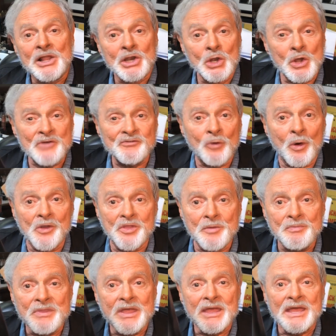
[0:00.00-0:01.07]
Look for
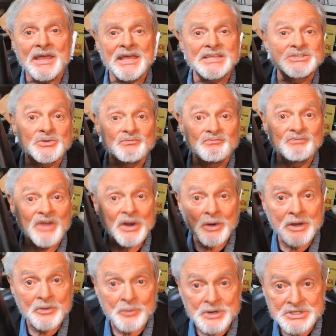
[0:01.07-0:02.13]
them. It's a
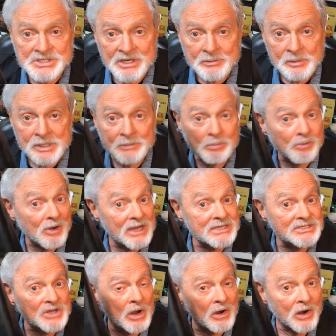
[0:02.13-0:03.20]
very reasonably
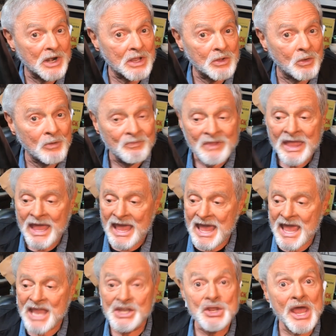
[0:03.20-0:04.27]
priced article,
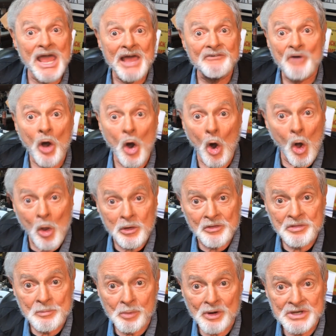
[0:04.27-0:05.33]
and you have all
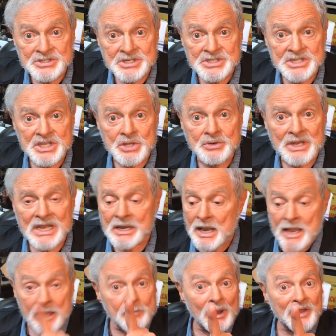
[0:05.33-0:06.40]
of the brushes that you need.
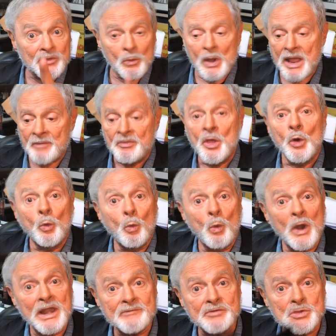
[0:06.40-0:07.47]
And by the way,
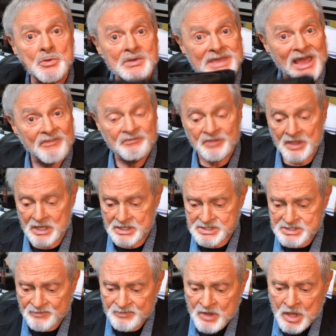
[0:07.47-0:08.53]
whenever you get
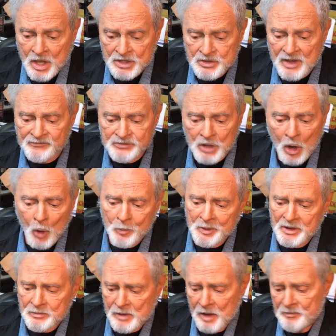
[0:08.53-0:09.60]
these, you have to
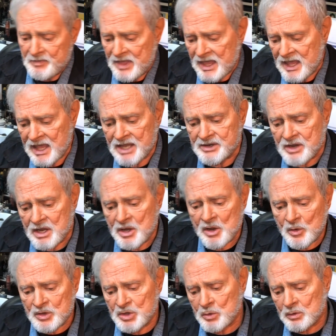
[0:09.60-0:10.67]
open them up and
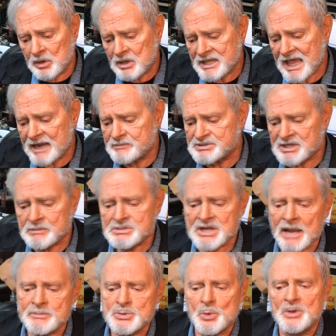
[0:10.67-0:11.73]
you look at them.
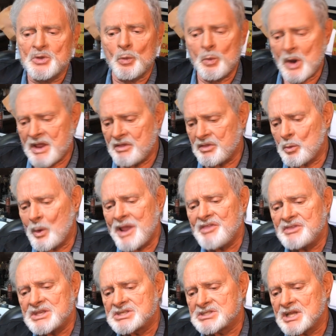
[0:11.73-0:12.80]
Sometimes when the way, the way
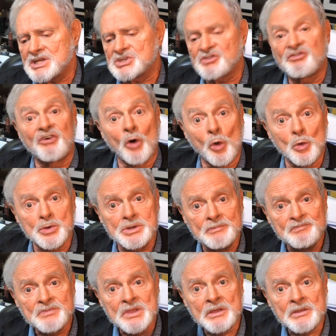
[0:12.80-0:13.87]
these things fold,
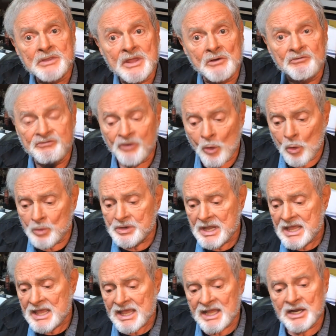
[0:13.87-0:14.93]
they'll fold
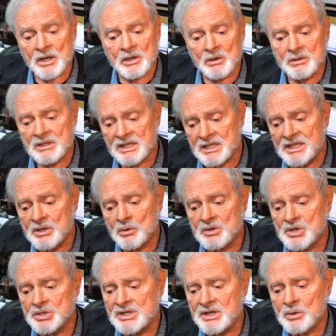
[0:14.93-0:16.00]
and it'll, it'll,
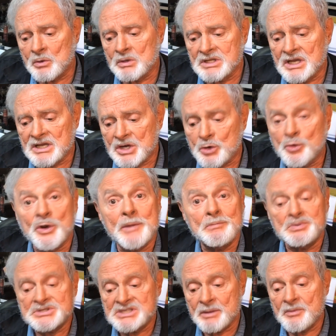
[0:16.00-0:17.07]
it'll uh,
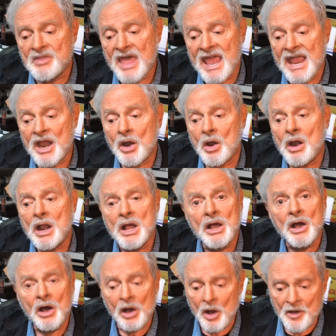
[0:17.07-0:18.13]
crimp some of the hair
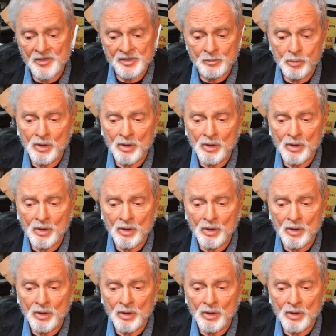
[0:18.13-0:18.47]
on the